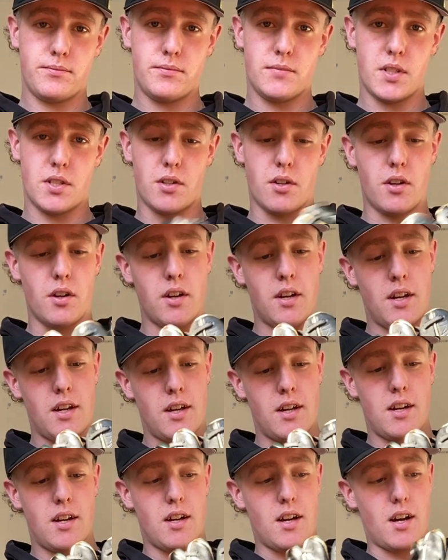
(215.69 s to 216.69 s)
So
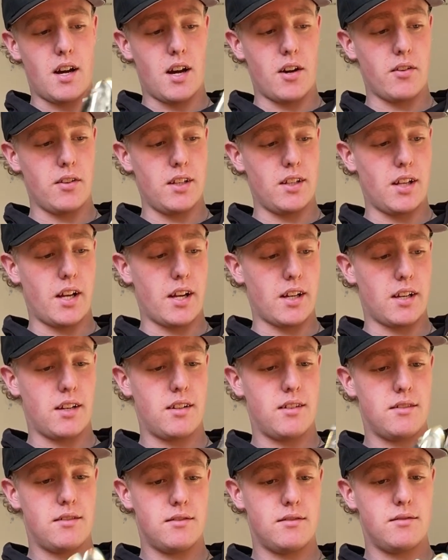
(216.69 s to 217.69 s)
I really like
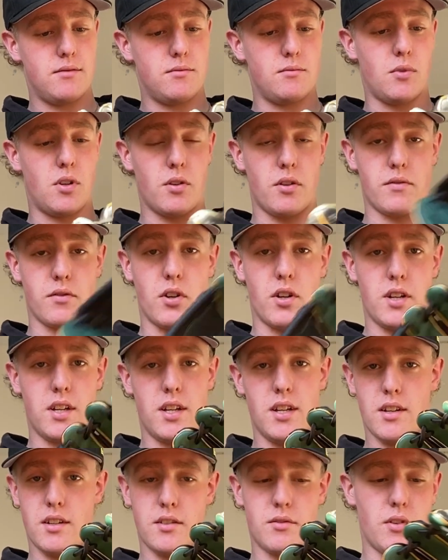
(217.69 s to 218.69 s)
what I've got
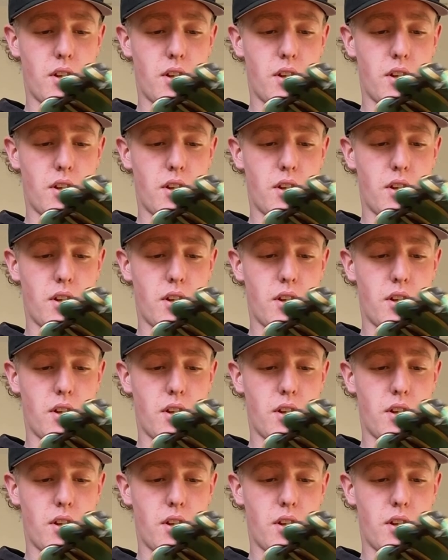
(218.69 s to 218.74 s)
here.